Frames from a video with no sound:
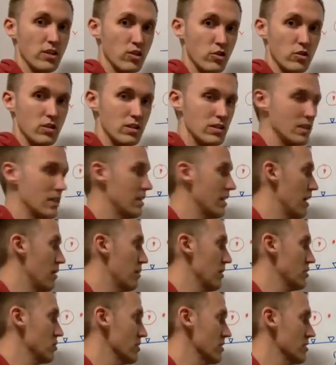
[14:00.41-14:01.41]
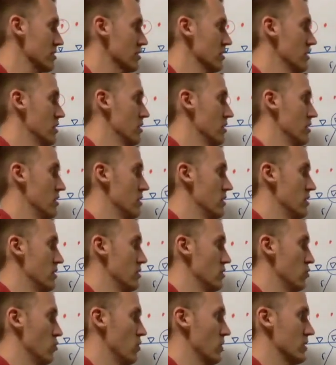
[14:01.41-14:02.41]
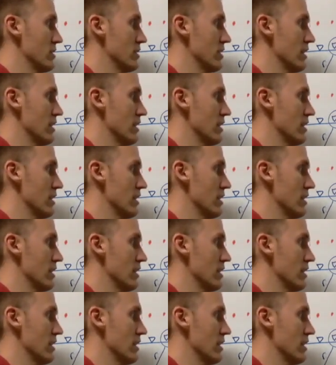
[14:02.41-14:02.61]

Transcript: unit in that matrix, one